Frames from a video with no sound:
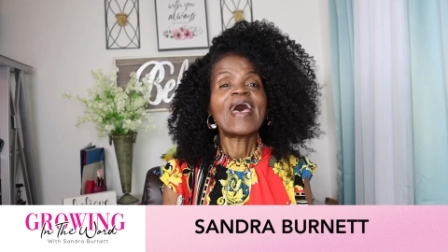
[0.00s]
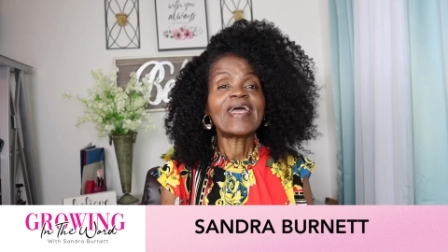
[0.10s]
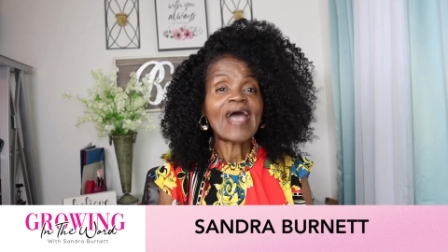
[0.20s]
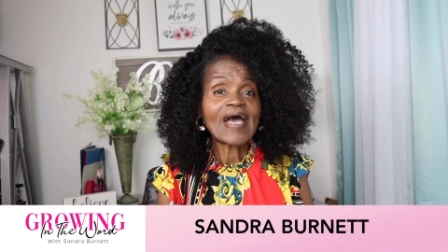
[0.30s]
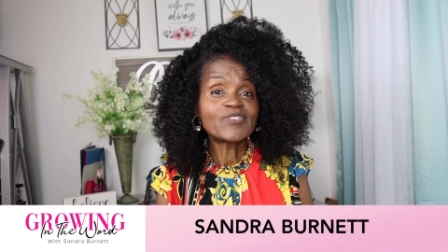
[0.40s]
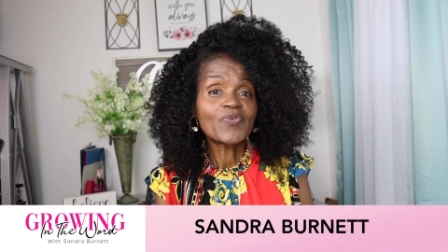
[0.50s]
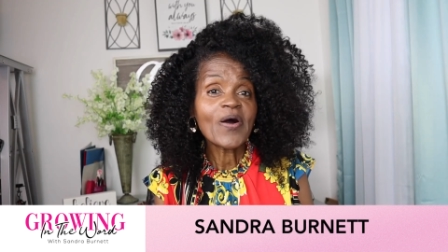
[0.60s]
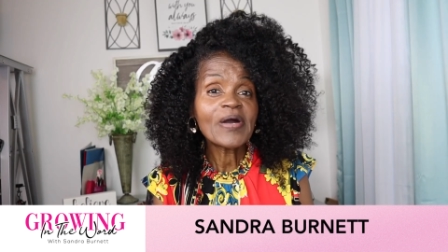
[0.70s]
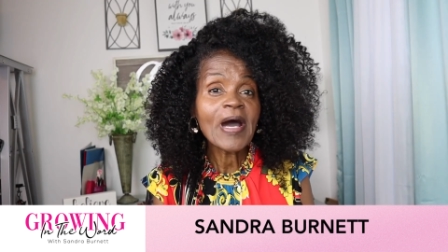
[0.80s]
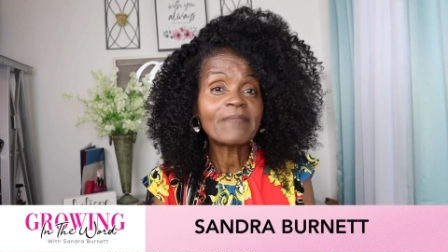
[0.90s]
Hey guys,
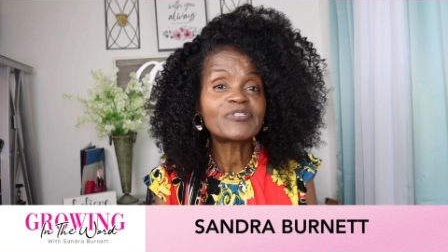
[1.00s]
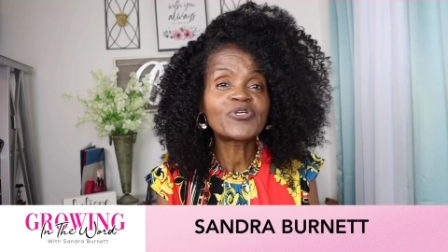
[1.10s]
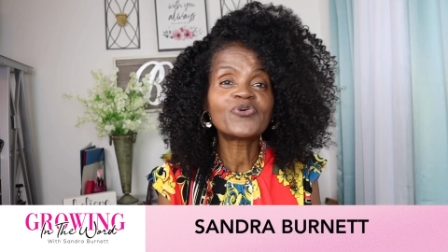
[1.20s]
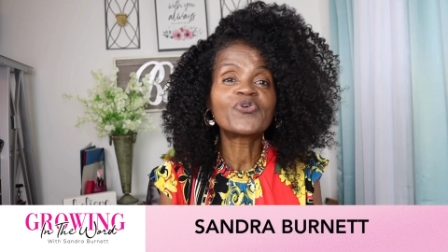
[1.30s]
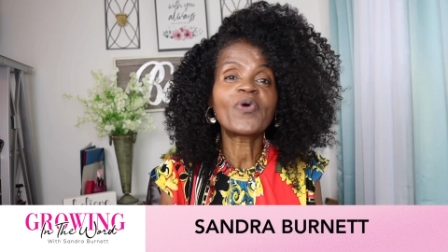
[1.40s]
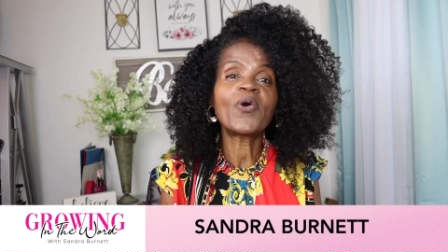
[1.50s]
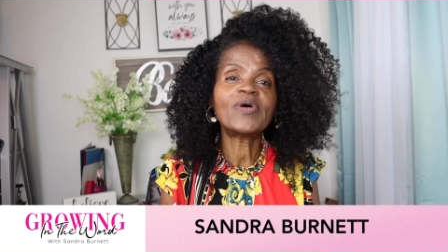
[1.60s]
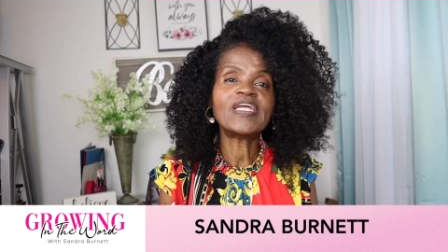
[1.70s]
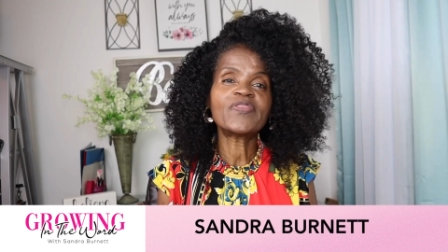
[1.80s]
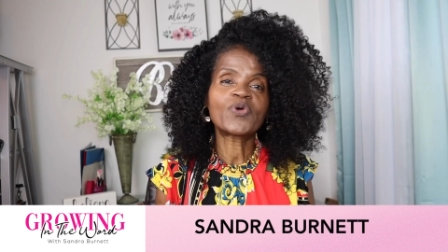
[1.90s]
welcome to
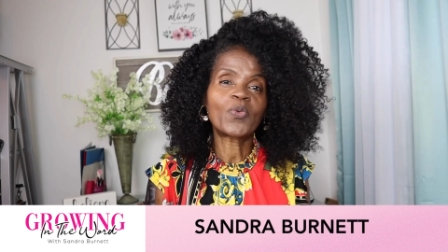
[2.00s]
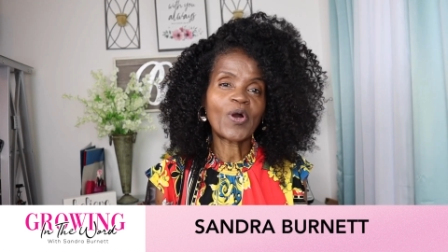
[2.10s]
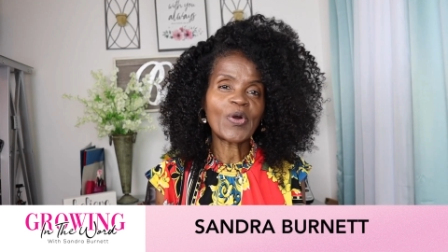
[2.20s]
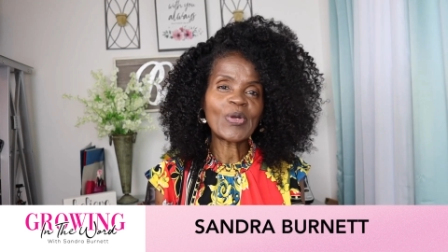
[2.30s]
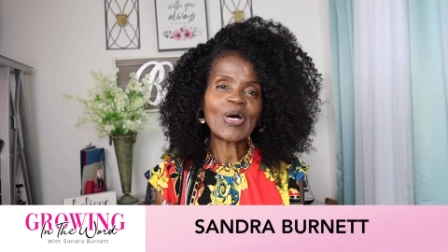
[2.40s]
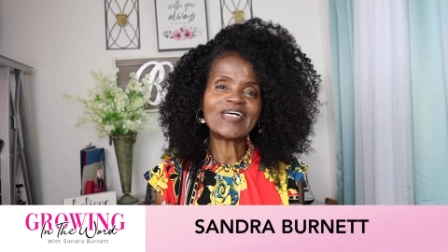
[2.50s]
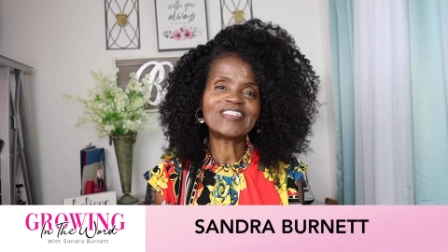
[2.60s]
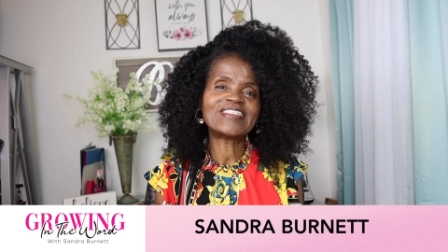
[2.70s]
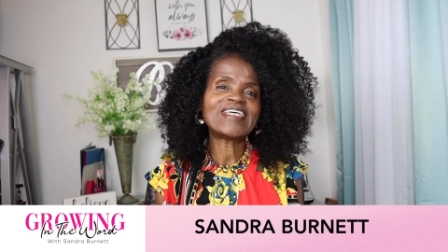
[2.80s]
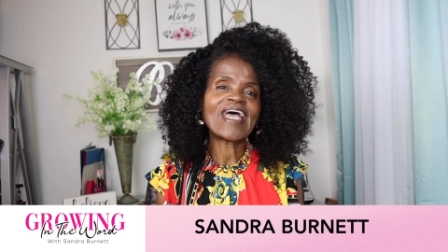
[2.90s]
Growing in the Word on
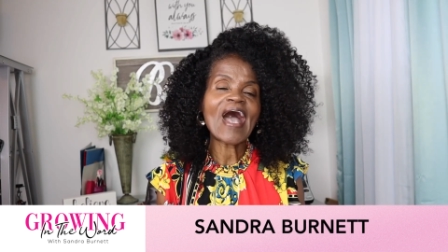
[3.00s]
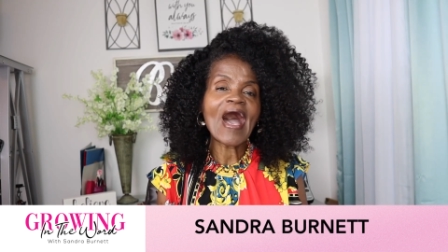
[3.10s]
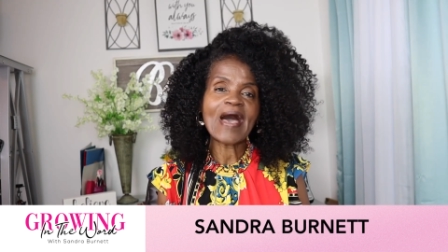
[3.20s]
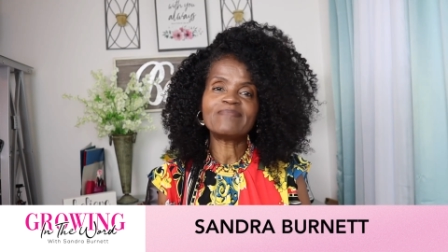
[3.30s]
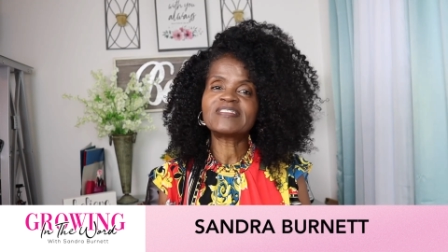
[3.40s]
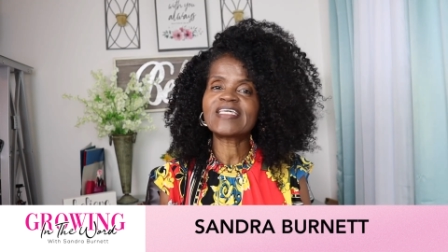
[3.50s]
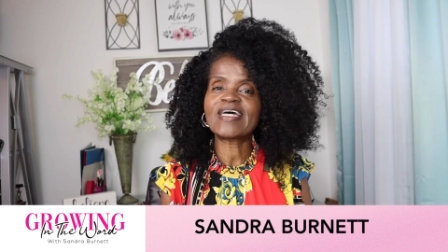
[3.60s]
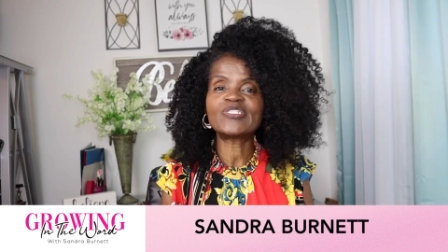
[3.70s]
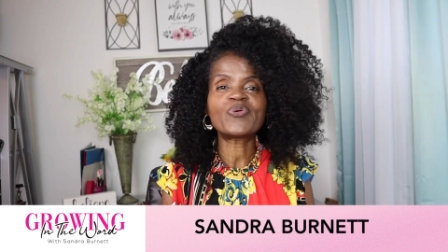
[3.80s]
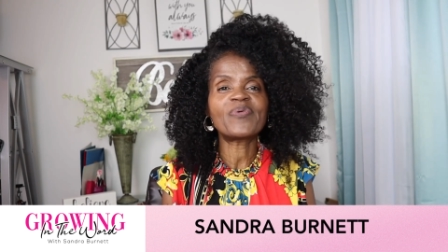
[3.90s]
today. I'm
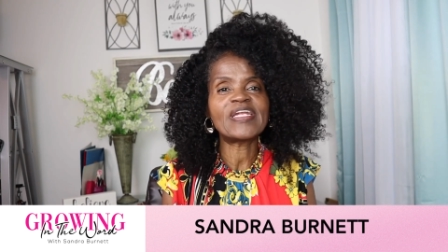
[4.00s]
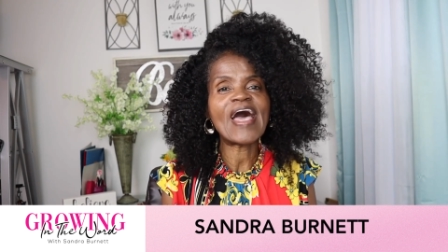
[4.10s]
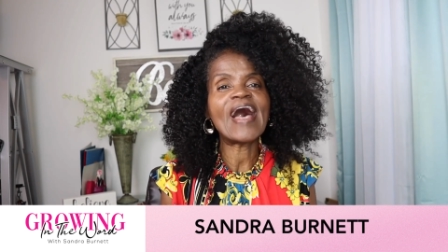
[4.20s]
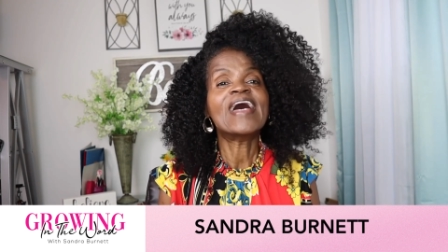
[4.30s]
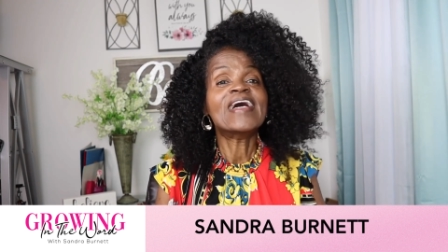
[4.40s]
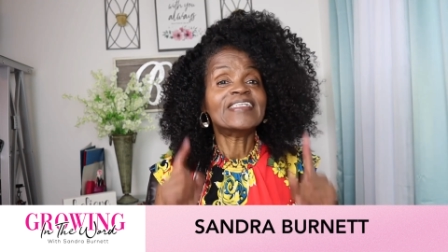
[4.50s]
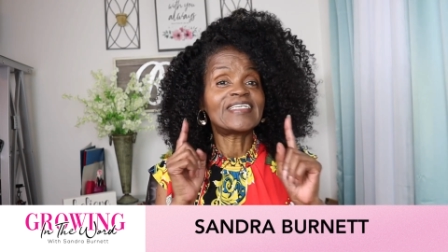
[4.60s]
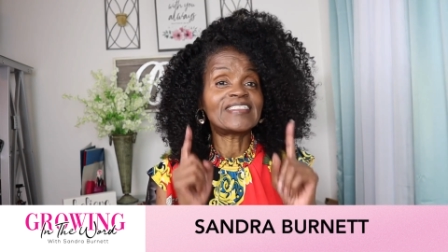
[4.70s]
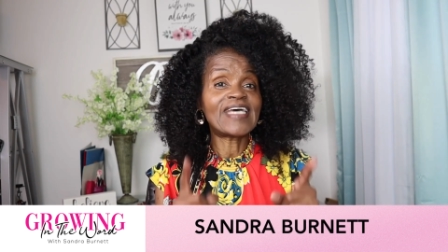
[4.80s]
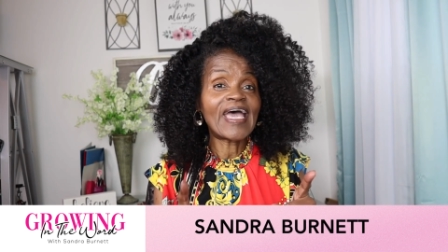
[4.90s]
Sandra Burnett.
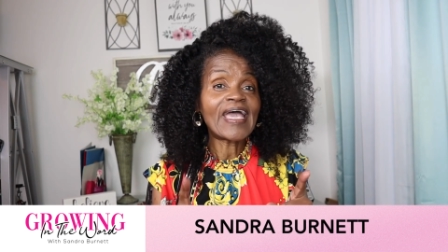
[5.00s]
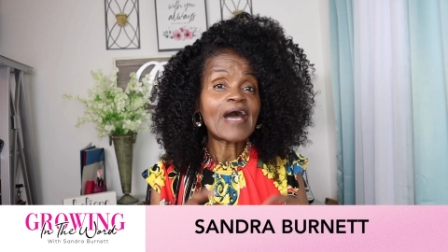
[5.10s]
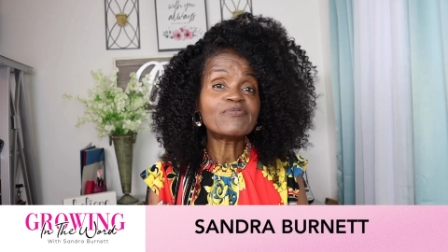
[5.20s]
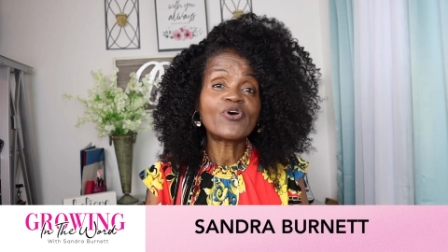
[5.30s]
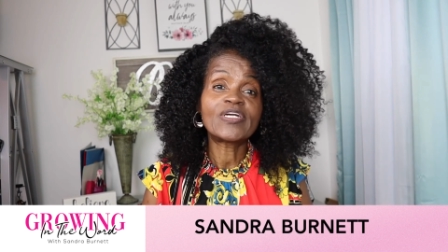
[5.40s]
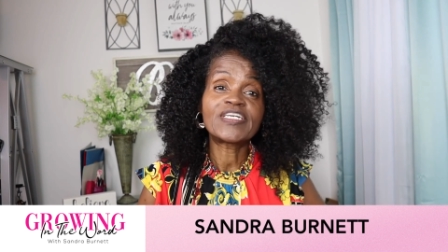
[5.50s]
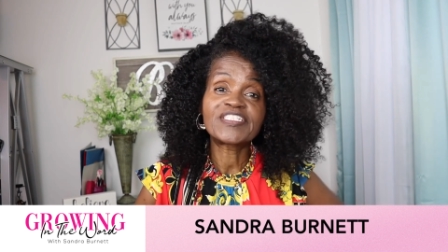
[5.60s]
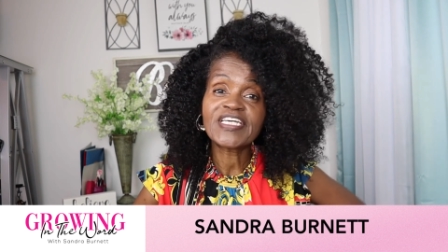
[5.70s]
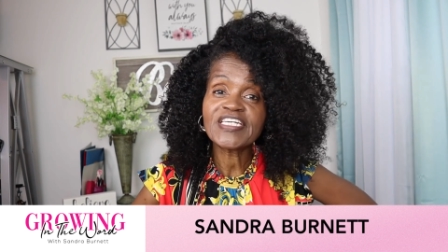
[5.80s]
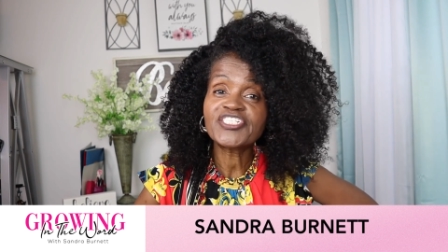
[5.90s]
Today I'm going to
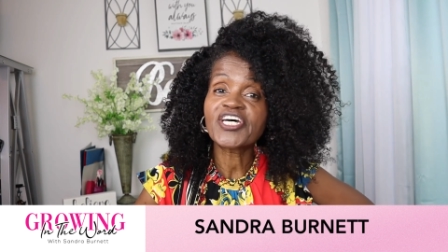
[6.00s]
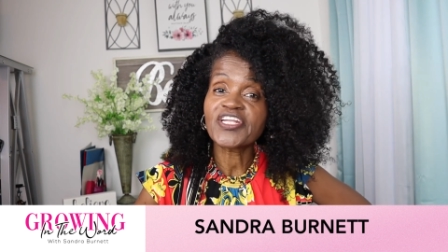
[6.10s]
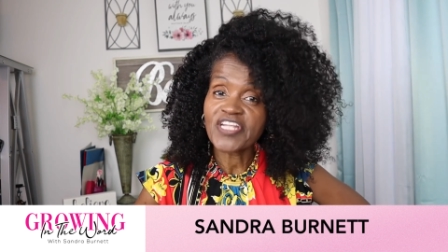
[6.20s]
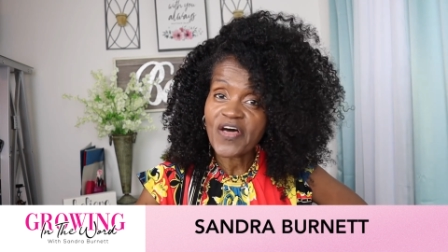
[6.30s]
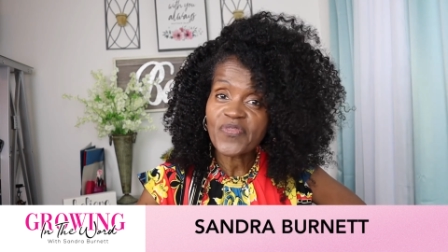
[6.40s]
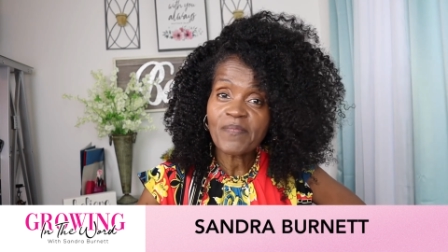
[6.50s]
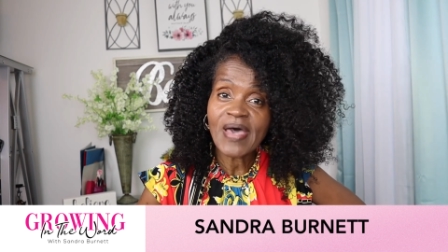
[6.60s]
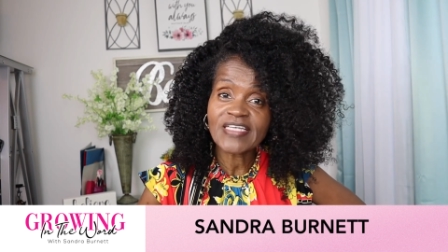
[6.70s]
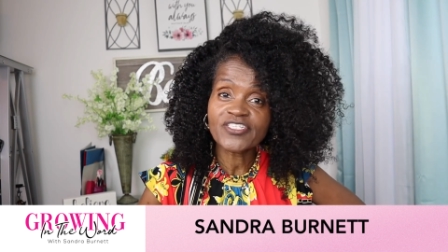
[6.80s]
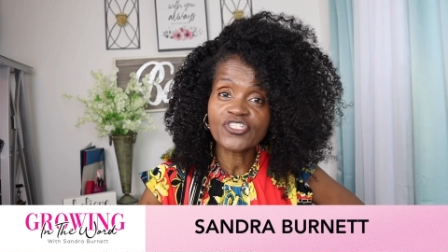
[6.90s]
teach another
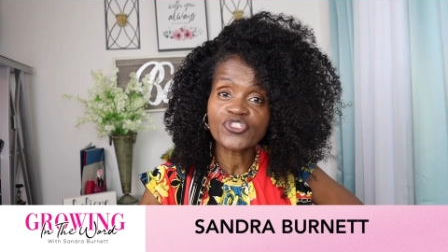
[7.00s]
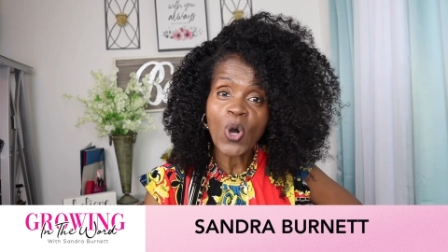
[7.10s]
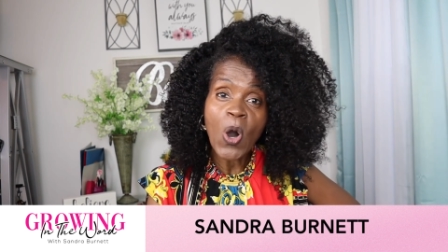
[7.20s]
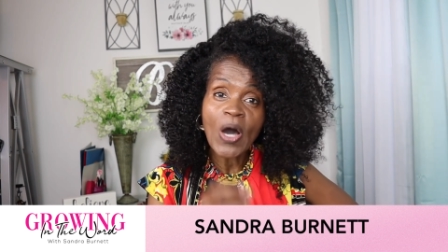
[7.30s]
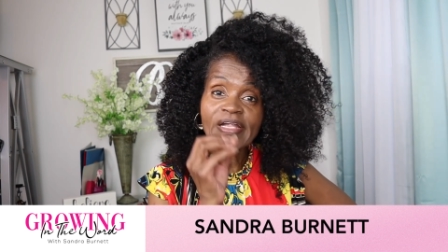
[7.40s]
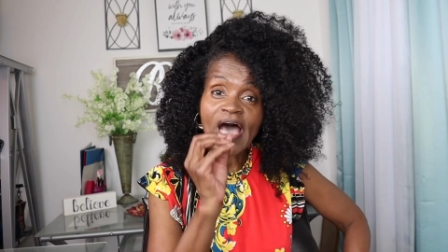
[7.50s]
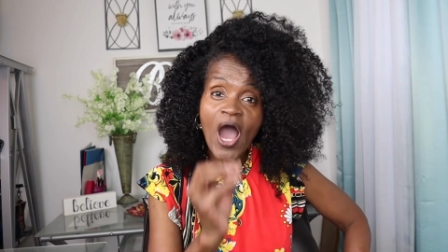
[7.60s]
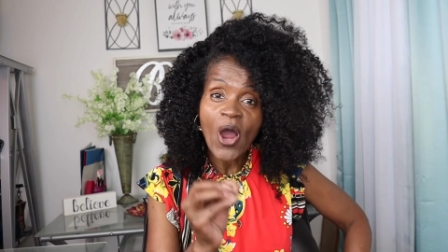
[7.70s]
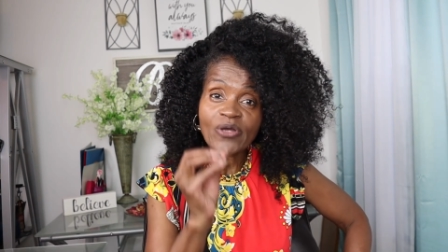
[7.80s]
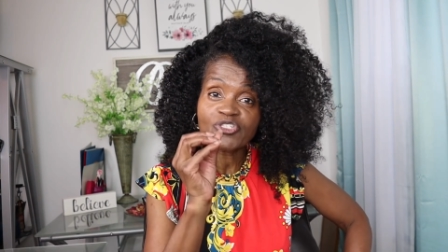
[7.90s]
message on
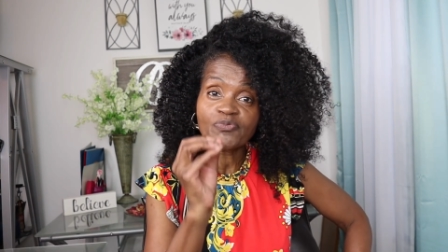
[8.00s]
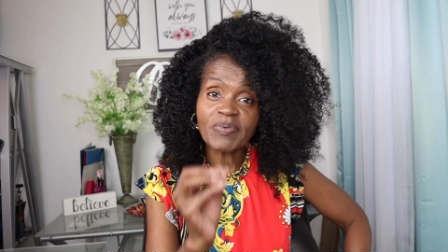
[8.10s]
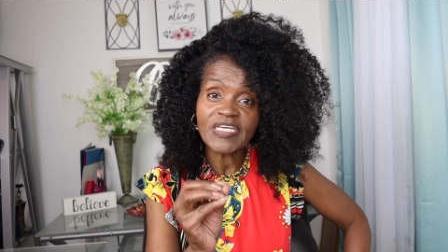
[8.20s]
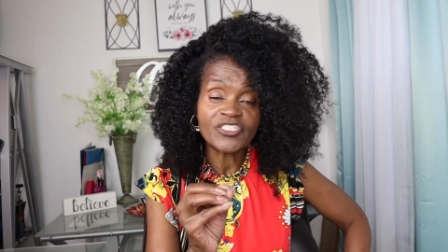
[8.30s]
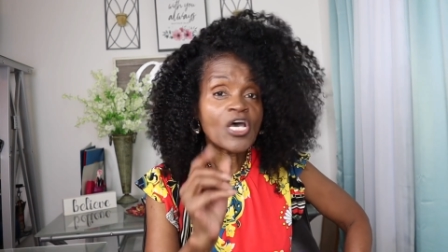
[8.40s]
our speech.